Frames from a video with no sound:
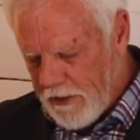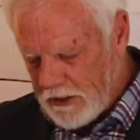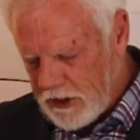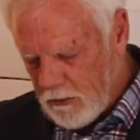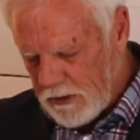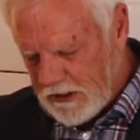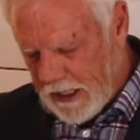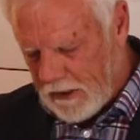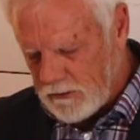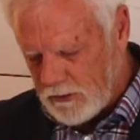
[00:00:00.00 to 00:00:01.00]
that she would
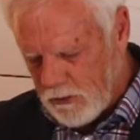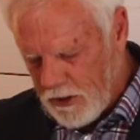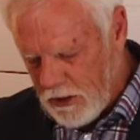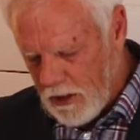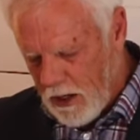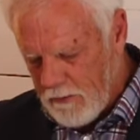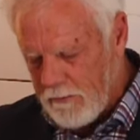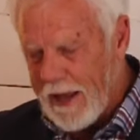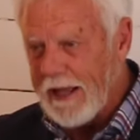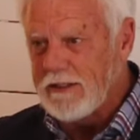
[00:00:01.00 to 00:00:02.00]
counsel the
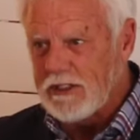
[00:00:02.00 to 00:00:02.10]
young man